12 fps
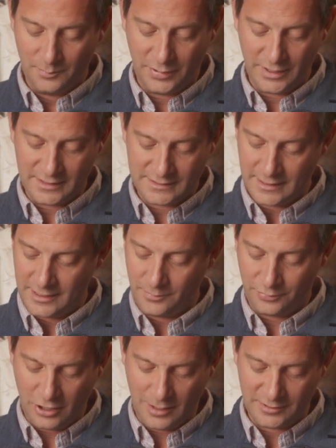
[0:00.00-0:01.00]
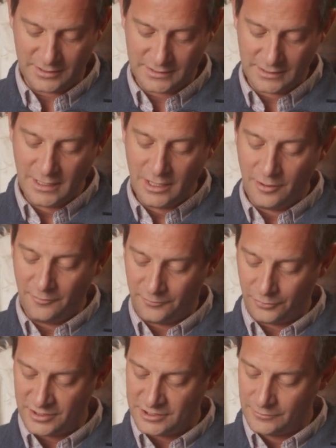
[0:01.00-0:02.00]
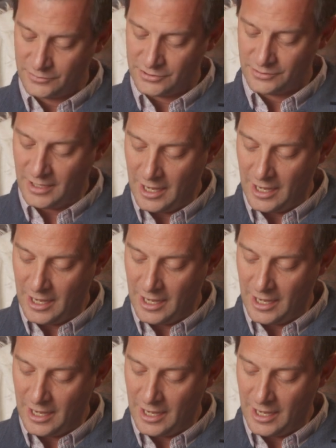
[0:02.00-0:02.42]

but as Santa promised, Frosty returned